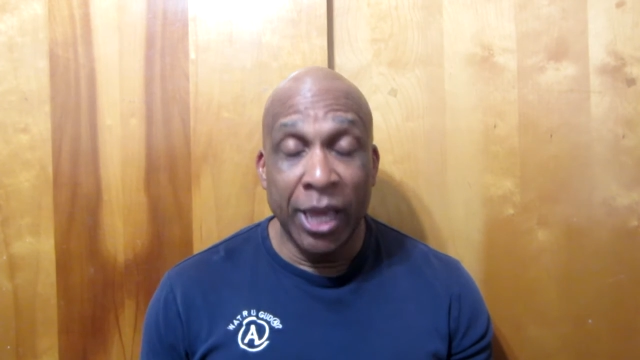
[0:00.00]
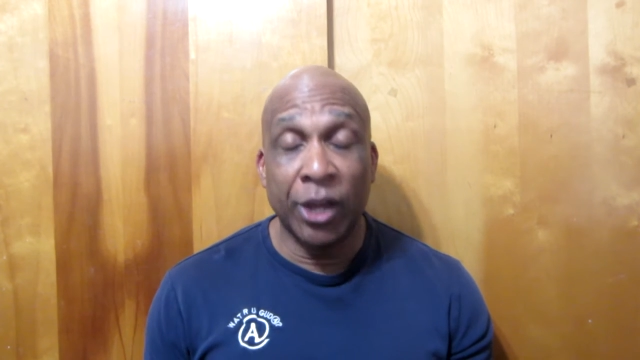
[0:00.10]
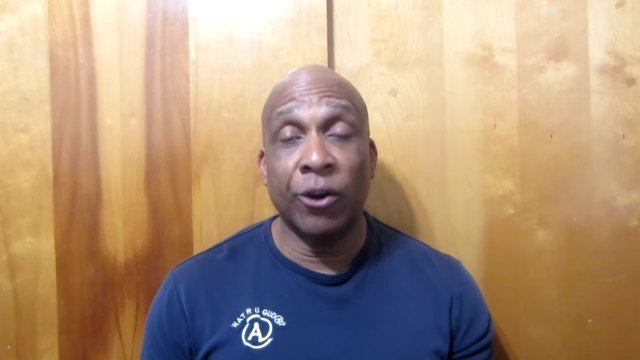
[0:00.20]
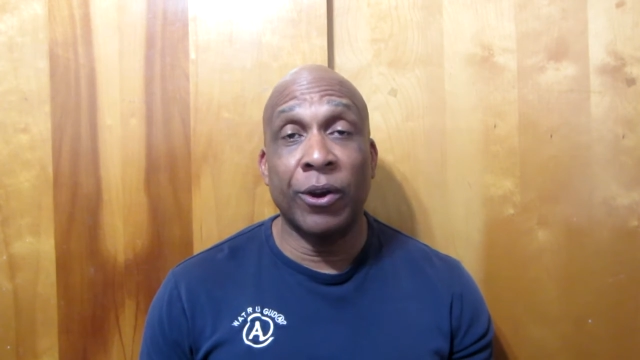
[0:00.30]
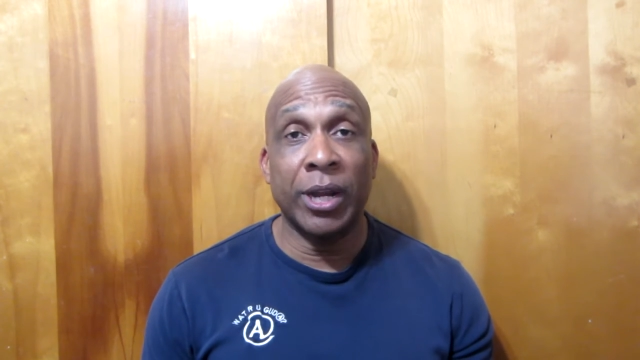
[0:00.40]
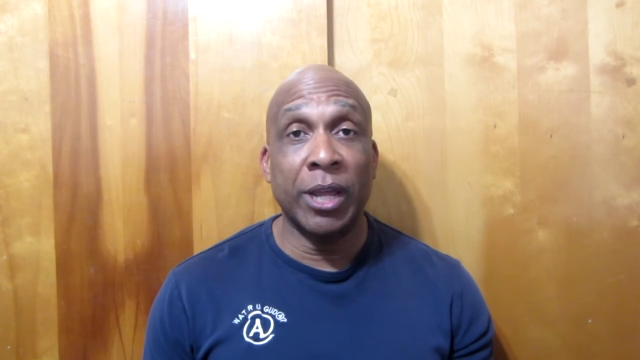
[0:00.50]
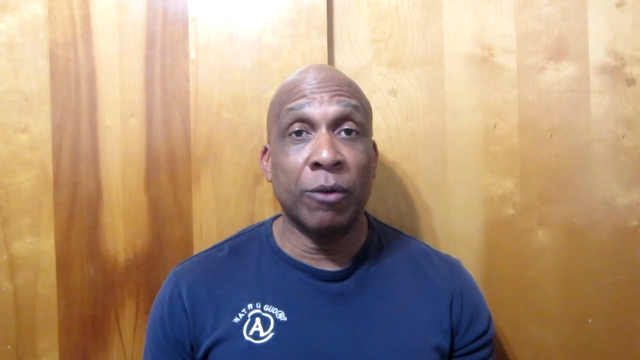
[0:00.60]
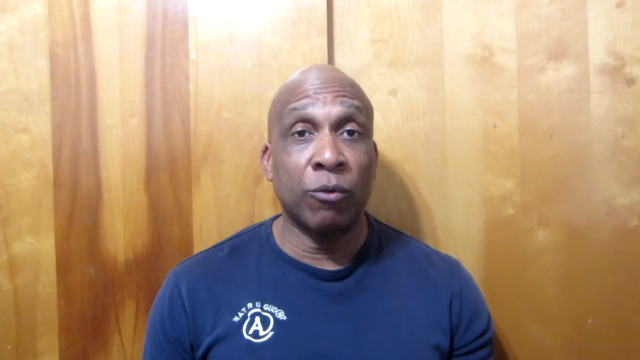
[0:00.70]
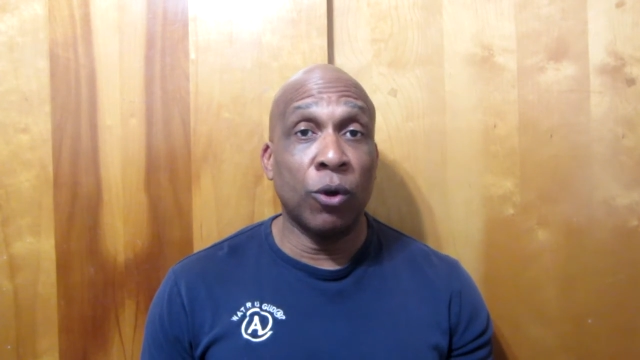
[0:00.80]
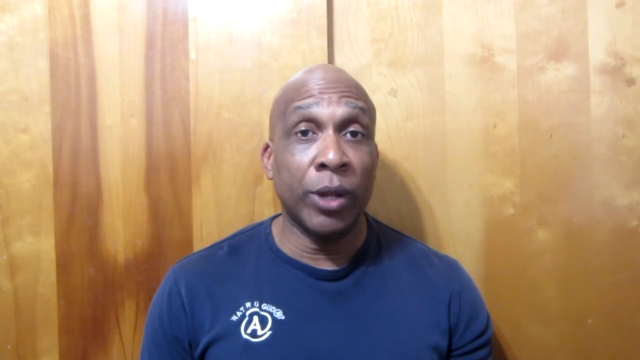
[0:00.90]
currently
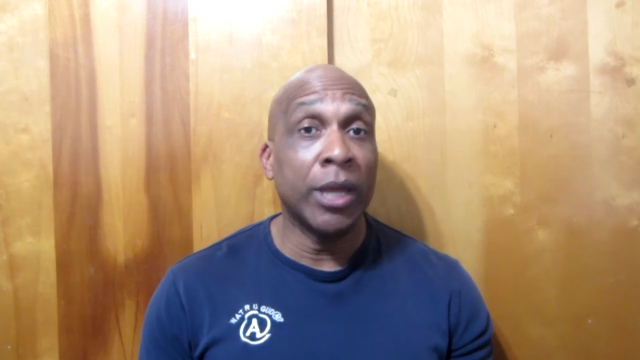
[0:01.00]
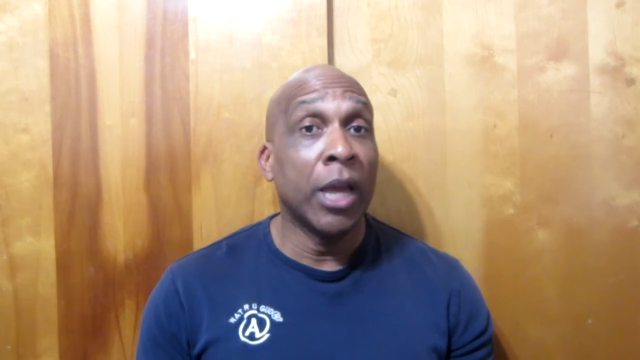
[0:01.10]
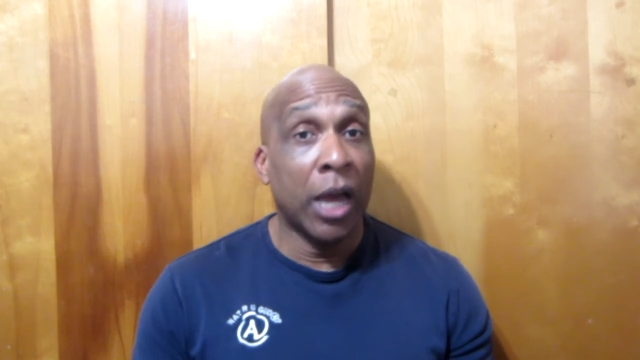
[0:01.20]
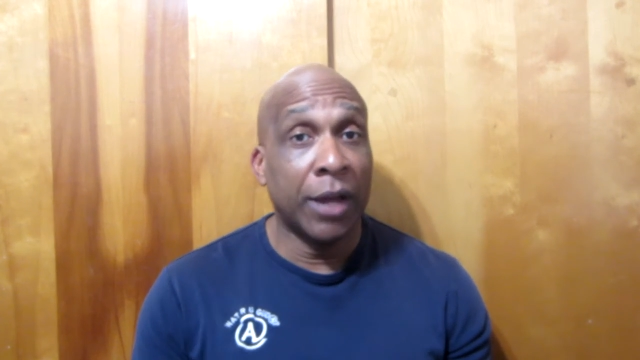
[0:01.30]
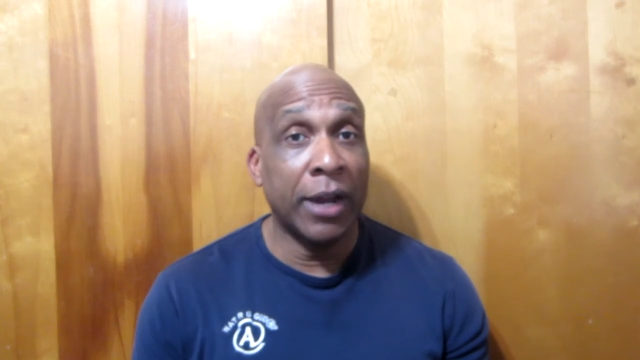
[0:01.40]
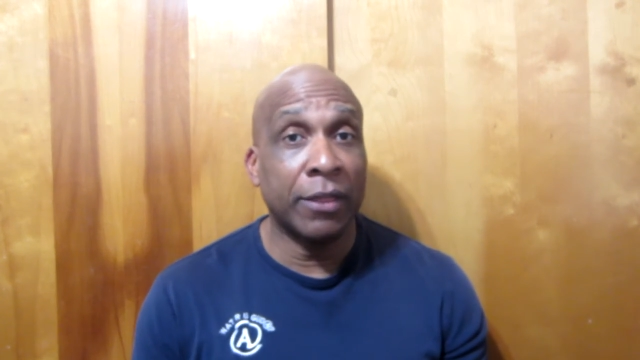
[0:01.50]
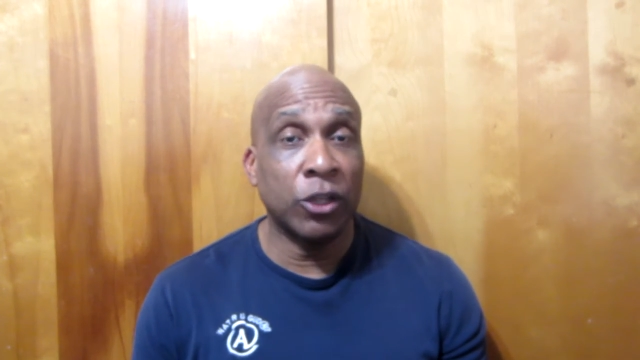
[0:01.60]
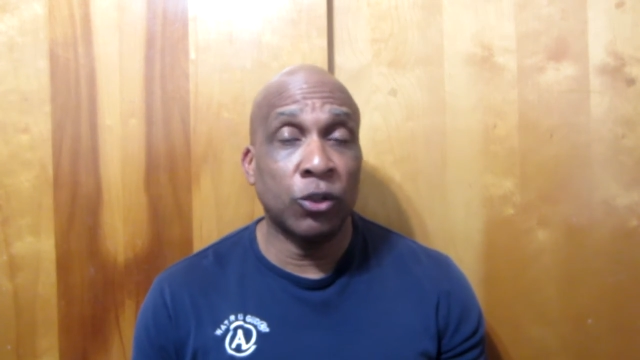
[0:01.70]
enrolling another